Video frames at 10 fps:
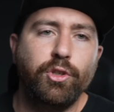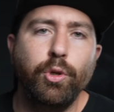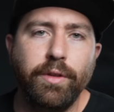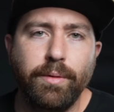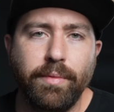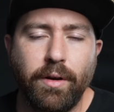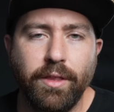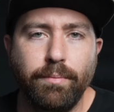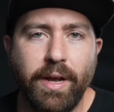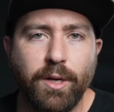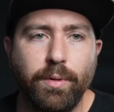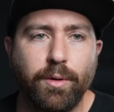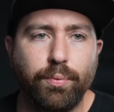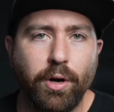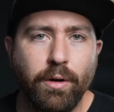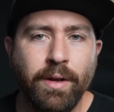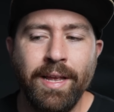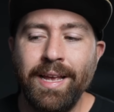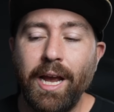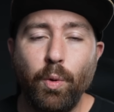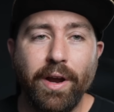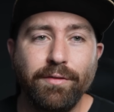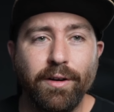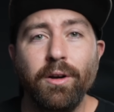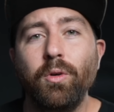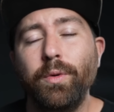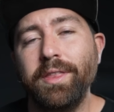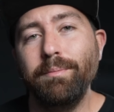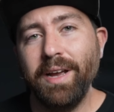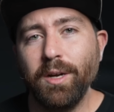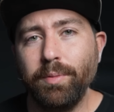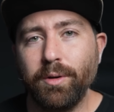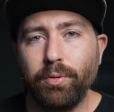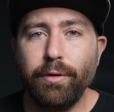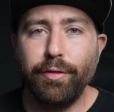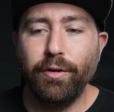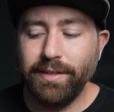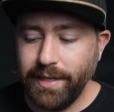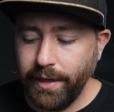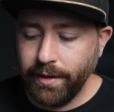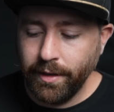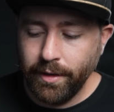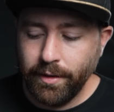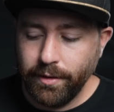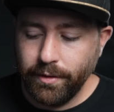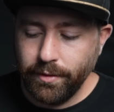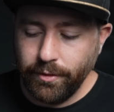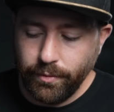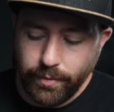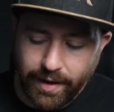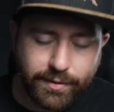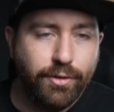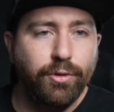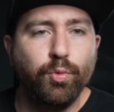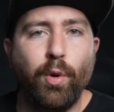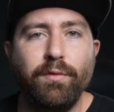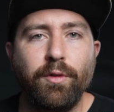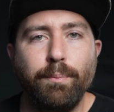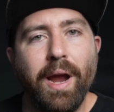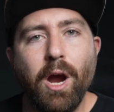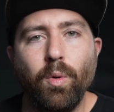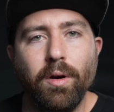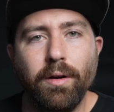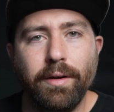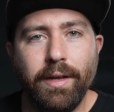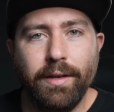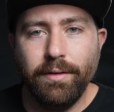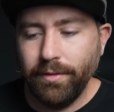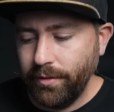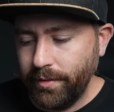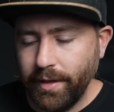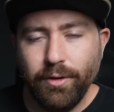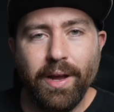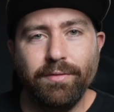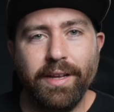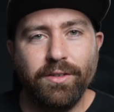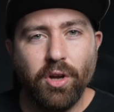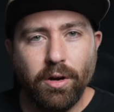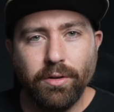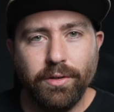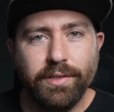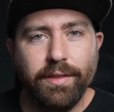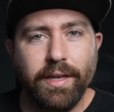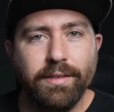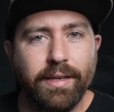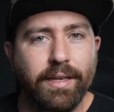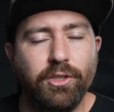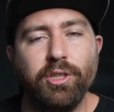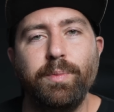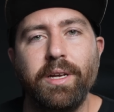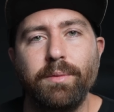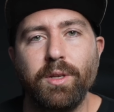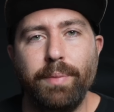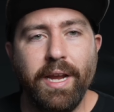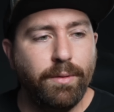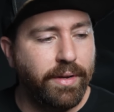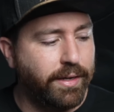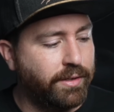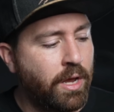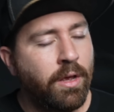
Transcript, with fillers: two of them on the MacBook Pro. However, with the MacBook Pro 13, you have to use one for power, and then you have like dongles and things like it just becomes a pain because